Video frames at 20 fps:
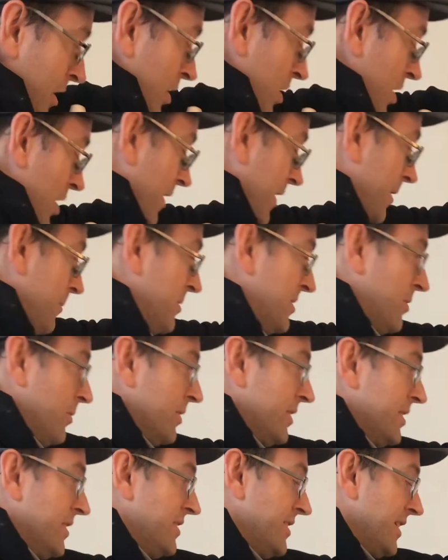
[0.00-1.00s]
All right, let me see what
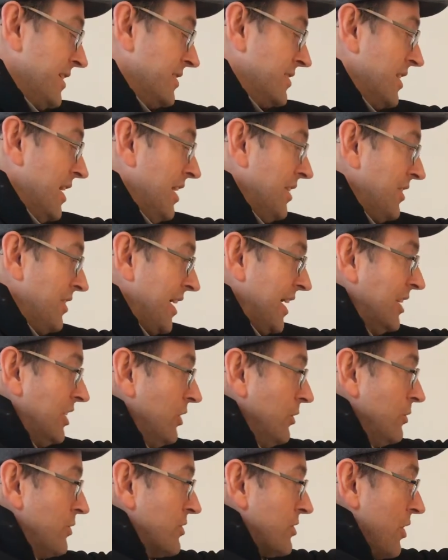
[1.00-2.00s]
this says. Thank you
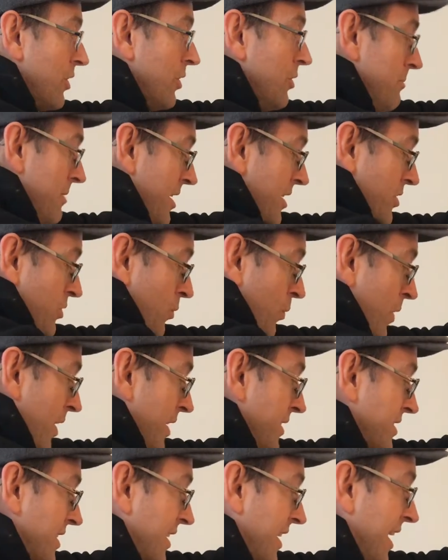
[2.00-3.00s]
so much
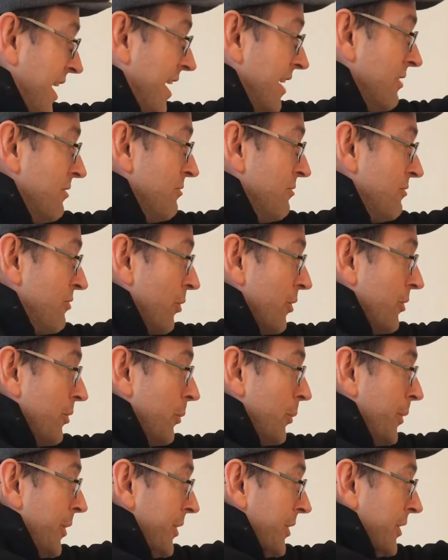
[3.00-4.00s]
once again for the
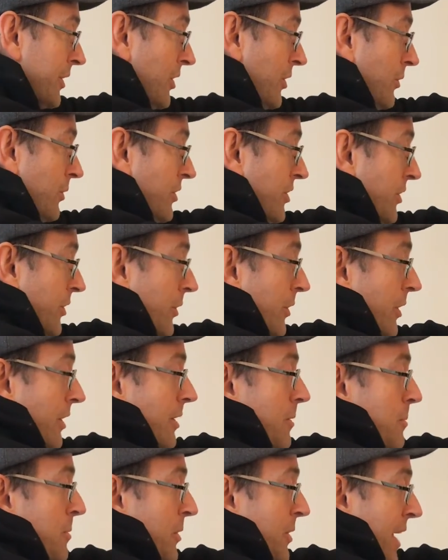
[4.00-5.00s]
work you do. Let me
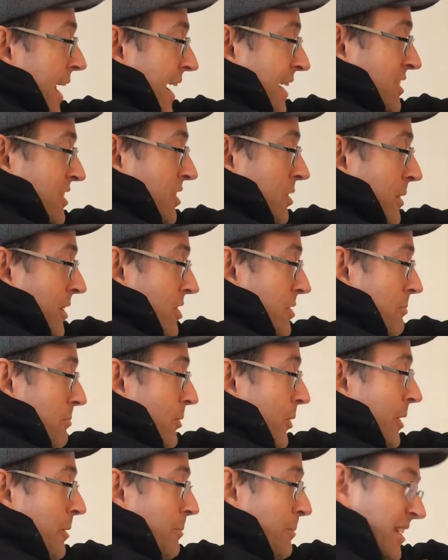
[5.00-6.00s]
put an exclamation
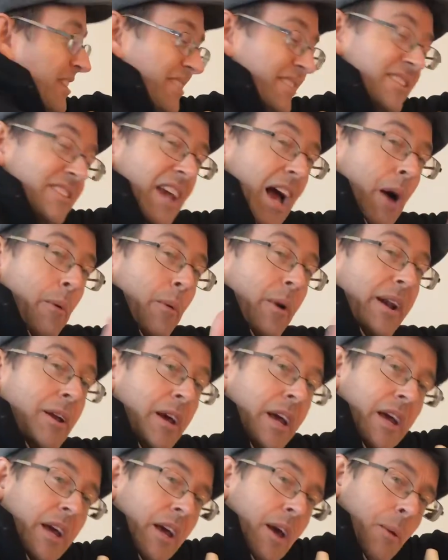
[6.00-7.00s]
point because I want to
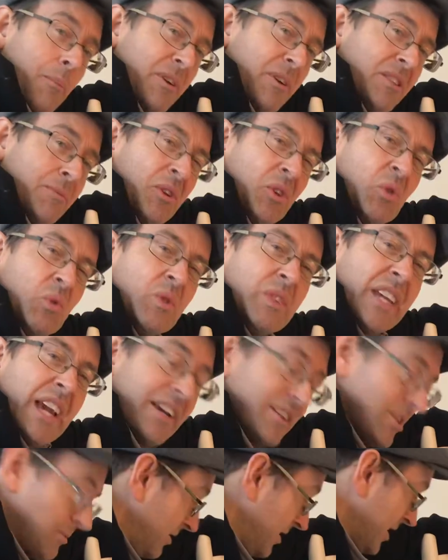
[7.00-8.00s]
put some
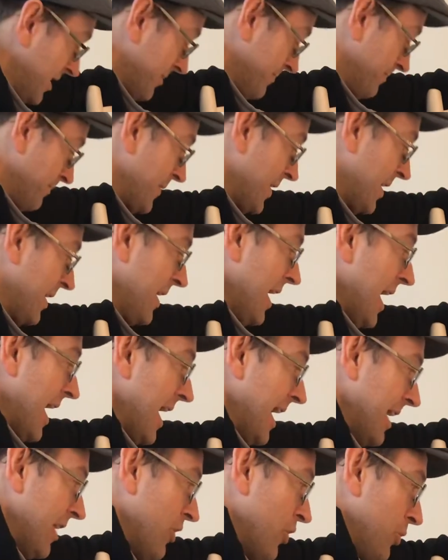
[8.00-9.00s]
enthusiasm in there.
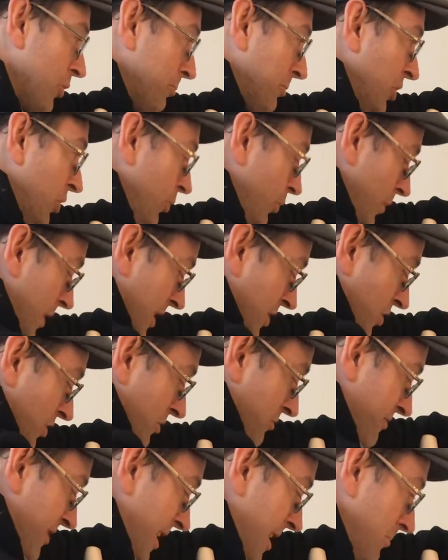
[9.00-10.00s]
I hope you and your
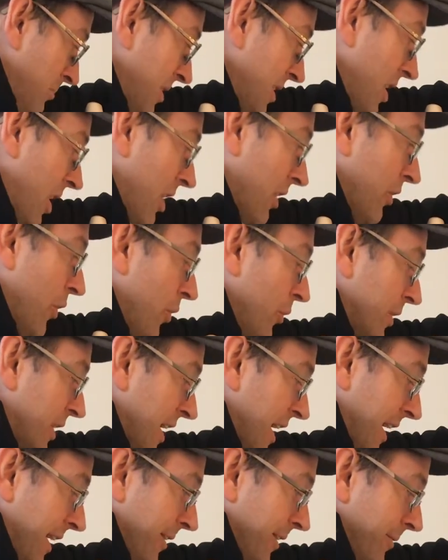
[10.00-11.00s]
family are
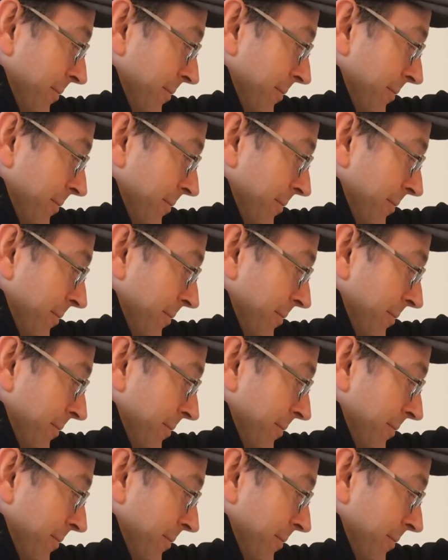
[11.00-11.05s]
okay.